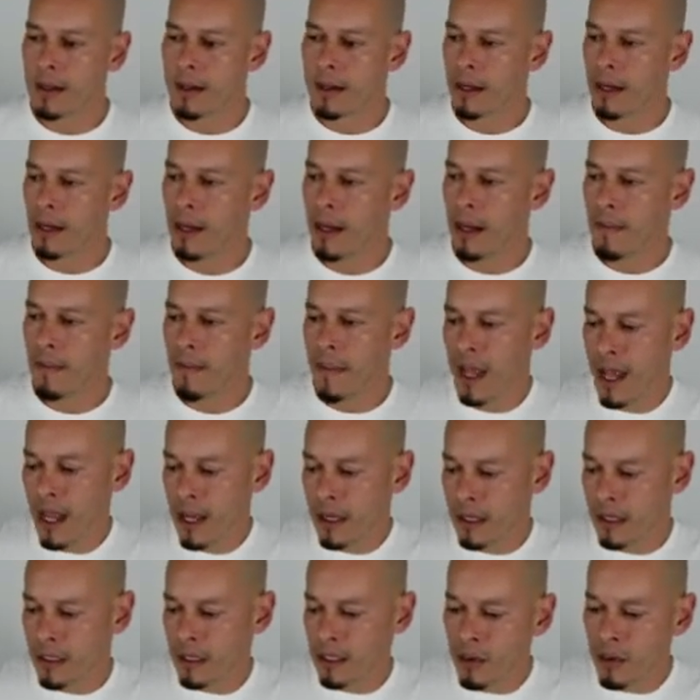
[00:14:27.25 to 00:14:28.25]

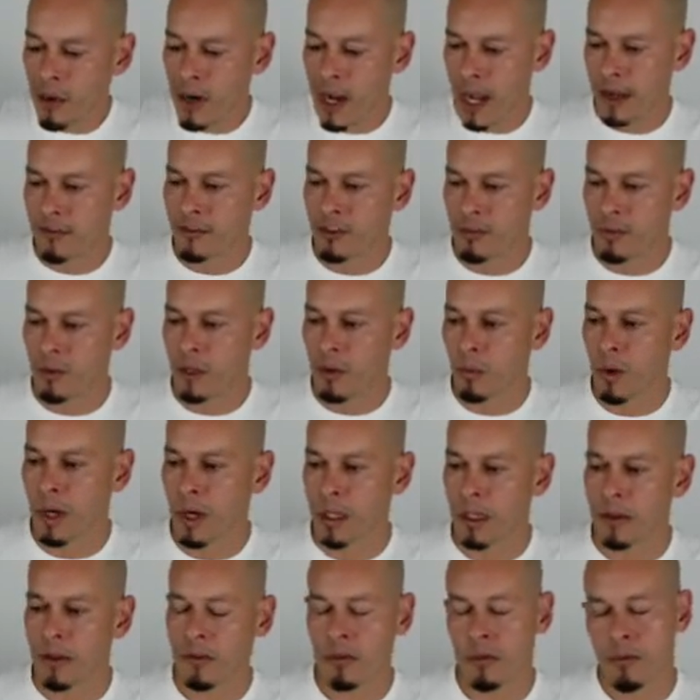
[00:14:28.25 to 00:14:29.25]
That you have to be
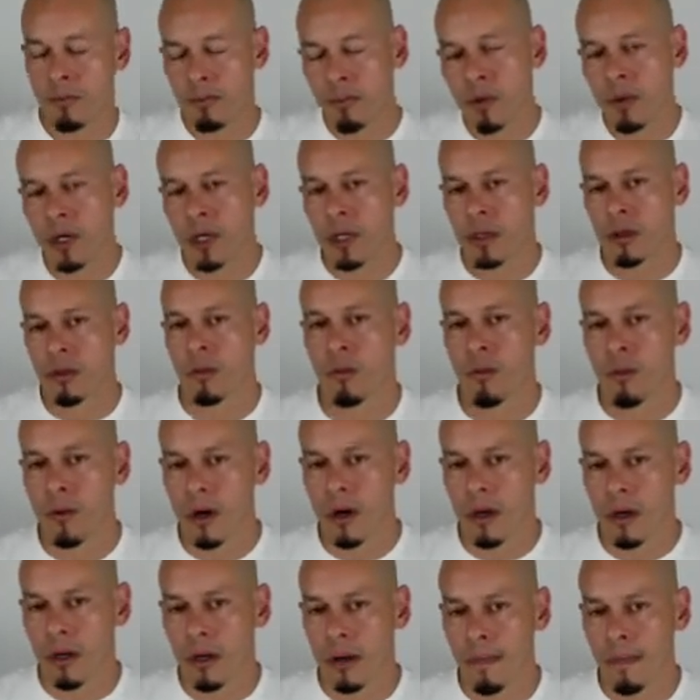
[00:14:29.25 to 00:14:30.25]
willing to put in the work.